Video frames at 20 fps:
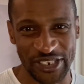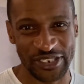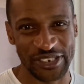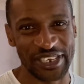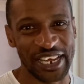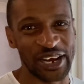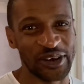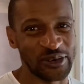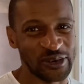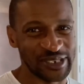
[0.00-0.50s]
that
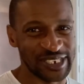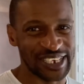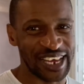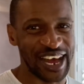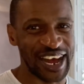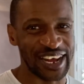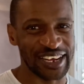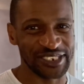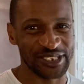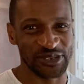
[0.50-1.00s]
was
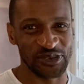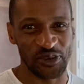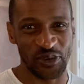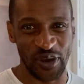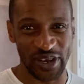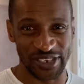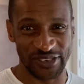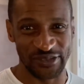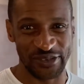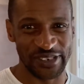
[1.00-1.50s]
asked quite
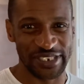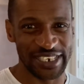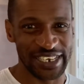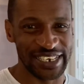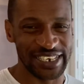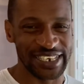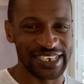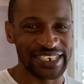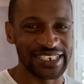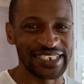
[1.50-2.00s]

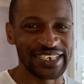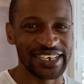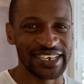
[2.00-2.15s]
recently.